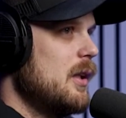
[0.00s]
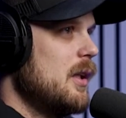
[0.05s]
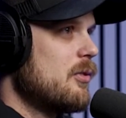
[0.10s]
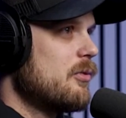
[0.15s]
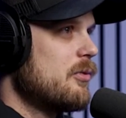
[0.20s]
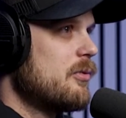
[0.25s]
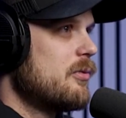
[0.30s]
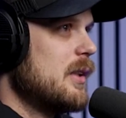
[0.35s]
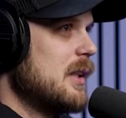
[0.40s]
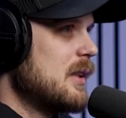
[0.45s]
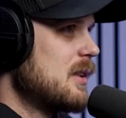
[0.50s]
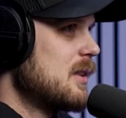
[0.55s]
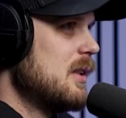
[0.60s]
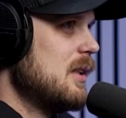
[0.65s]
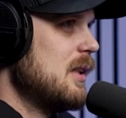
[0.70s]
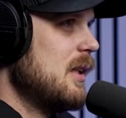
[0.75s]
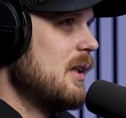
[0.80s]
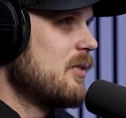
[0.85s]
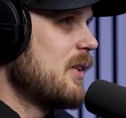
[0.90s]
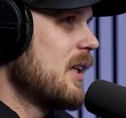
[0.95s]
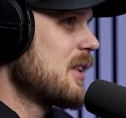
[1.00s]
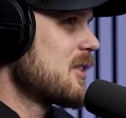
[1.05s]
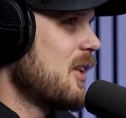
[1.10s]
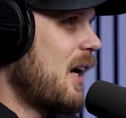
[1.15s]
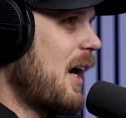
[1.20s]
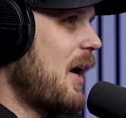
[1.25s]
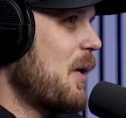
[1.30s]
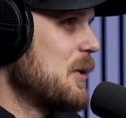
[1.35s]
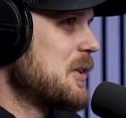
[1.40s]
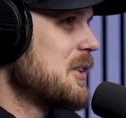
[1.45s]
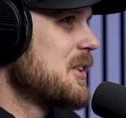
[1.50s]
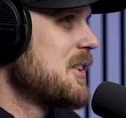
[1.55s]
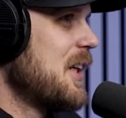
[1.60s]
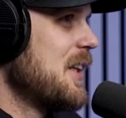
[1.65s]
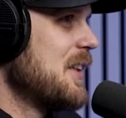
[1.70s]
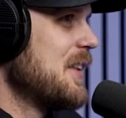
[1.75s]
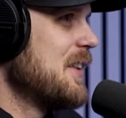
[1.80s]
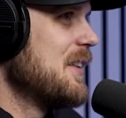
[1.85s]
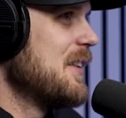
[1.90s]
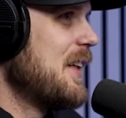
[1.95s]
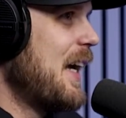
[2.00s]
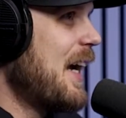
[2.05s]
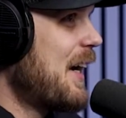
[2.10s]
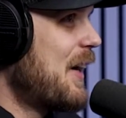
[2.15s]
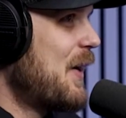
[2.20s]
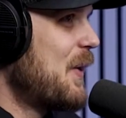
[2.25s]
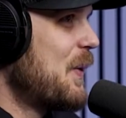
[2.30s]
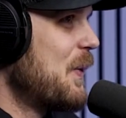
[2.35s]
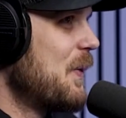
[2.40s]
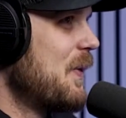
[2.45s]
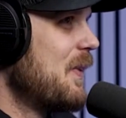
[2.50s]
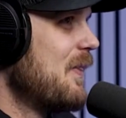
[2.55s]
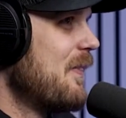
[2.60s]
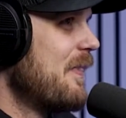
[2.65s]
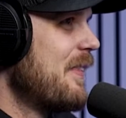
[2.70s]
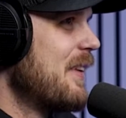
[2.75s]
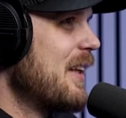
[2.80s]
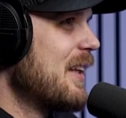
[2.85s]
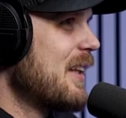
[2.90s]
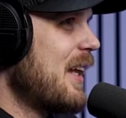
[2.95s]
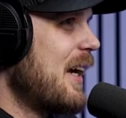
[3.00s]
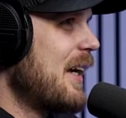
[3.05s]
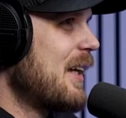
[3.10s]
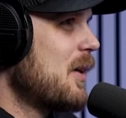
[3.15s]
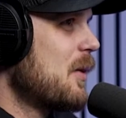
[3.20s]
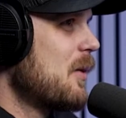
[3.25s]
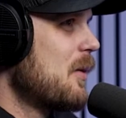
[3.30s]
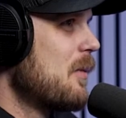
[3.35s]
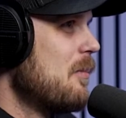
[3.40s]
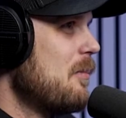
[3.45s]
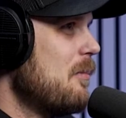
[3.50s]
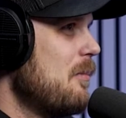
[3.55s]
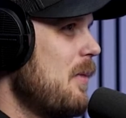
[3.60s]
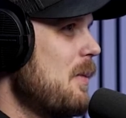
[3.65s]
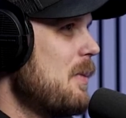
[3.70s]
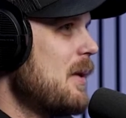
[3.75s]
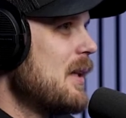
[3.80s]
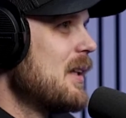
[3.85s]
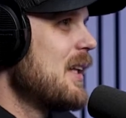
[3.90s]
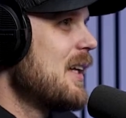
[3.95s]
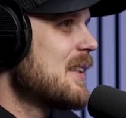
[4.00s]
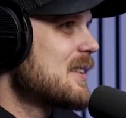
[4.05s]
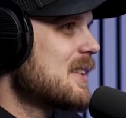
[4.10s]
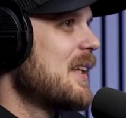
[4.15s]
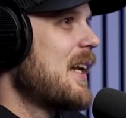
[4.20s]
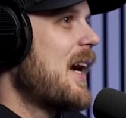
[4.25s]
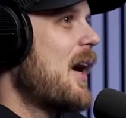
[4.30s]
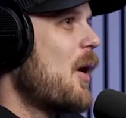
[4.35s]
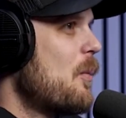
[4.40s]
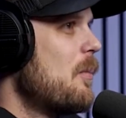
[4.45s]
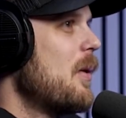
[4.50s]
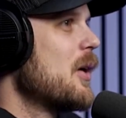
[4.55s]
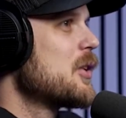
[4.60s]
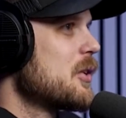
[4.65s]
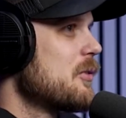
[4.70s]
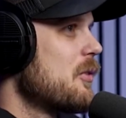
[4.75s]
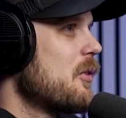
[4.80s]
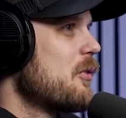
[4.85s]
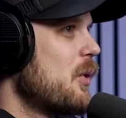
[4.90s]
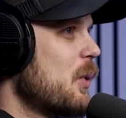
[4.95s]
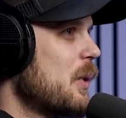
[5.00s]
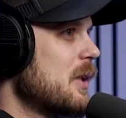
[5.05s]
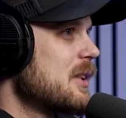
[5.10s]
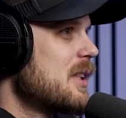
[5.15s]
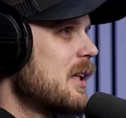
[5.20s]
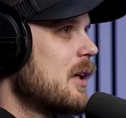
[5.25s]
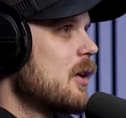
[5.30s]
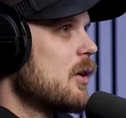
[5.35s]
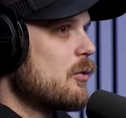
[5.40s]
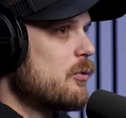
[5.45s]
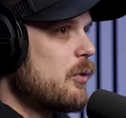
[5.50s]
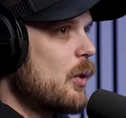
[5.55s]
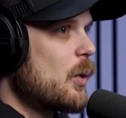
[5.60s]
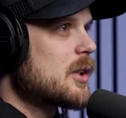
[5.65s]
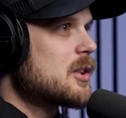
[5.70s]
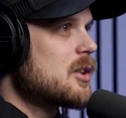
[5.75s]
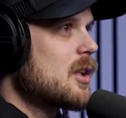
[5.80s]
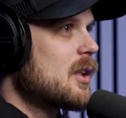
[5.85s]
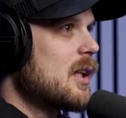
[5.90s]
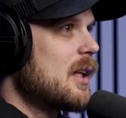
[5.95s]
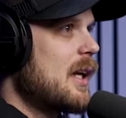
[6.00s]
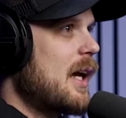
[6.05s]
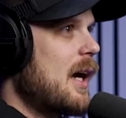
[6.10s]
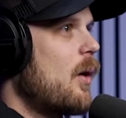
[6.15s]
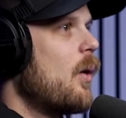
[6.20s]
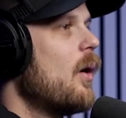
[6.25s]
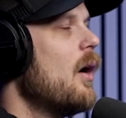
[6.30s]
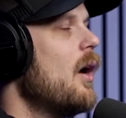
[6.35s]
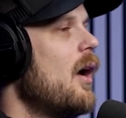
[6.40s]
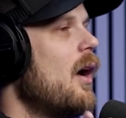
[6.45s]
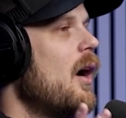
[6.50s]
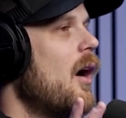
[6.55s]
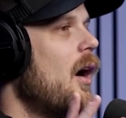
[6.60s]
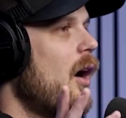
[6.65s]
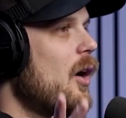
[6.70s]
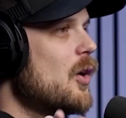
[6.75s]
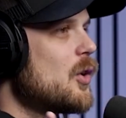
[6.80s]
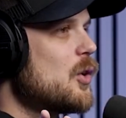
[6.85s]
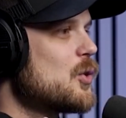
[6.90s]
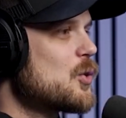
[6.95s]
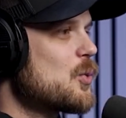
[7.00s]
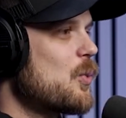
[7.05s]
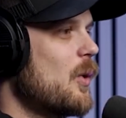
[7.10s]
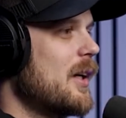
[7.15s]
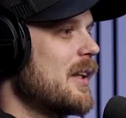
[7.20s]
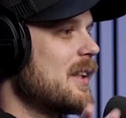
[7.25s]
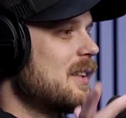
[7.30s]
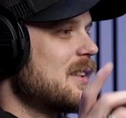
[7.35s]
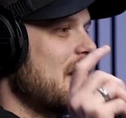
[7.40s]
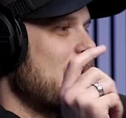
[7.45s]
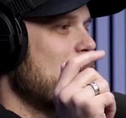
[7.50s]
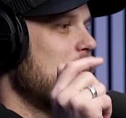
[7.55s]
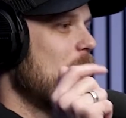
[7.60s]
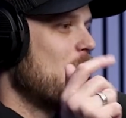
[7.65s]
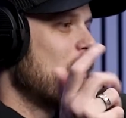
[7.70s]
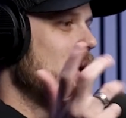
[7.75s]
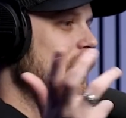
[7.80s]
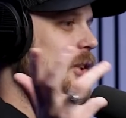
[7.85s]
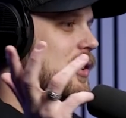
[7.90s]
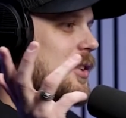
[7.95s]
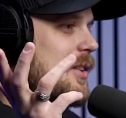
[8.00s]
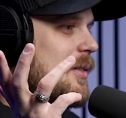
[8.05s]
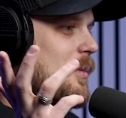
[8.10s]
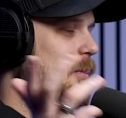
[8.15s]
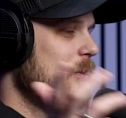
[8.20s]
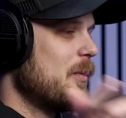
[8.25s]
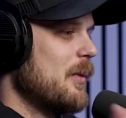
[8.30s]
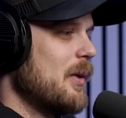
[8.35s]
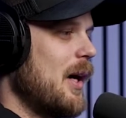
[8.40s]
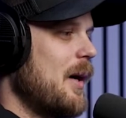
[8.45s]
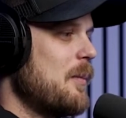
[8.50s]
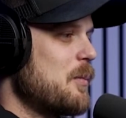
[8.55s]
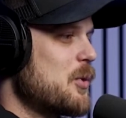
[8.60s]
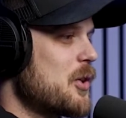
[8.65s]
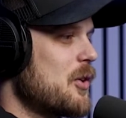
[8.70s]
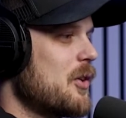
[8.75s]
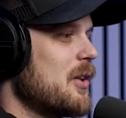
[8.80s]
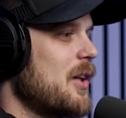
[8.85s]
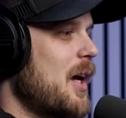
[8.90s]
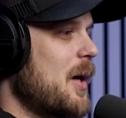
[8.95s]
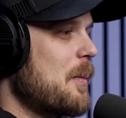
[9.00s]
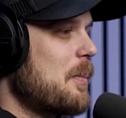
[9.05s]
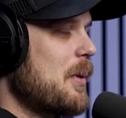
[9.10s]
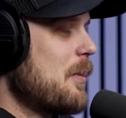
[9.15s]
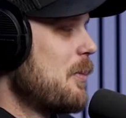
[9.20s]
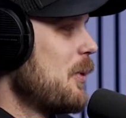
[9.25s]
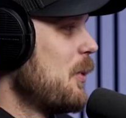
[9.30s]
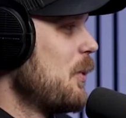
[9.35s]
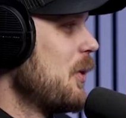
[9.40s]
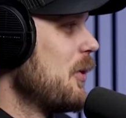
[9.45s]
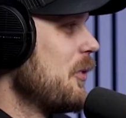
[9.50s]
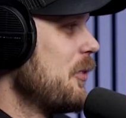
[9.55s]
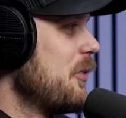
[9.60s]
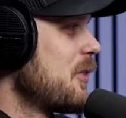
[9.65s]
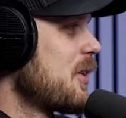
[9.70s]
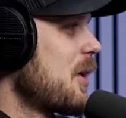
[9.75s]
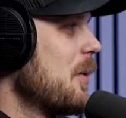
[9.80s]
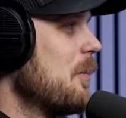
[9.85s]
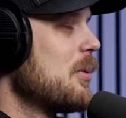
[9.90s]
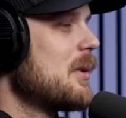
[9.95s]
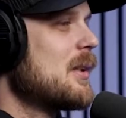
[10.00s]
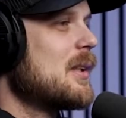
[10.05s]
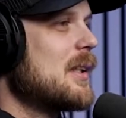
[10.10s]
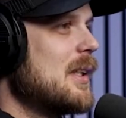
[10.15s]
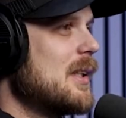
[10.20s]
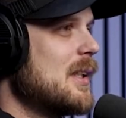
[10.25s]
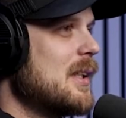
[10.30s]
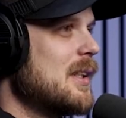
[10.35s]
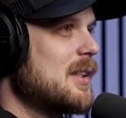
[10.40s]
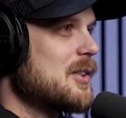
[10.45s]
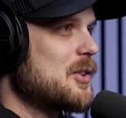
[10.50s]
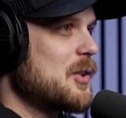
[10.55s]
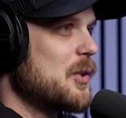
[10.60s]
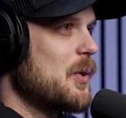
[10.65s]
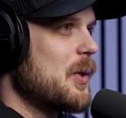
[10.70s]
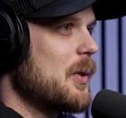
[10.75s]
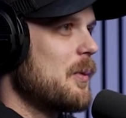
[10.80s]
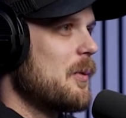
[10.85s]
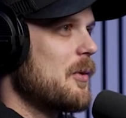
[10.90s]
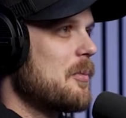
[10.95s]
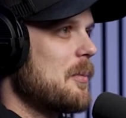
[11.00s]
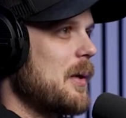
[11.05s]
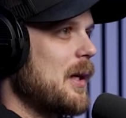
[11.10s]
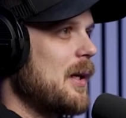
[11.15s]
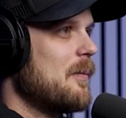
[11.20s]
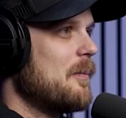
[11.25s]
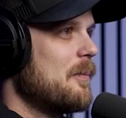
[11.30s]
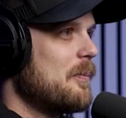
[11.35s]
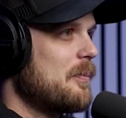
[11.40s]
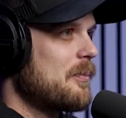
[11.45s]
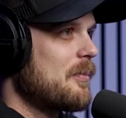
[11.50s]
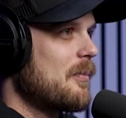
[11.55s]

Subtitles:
if that's not how it's done now, then like maybe lessen how much of a focus there and focus on the now. I'll use one example, which I'm sure a lot of people will completely disagree with me.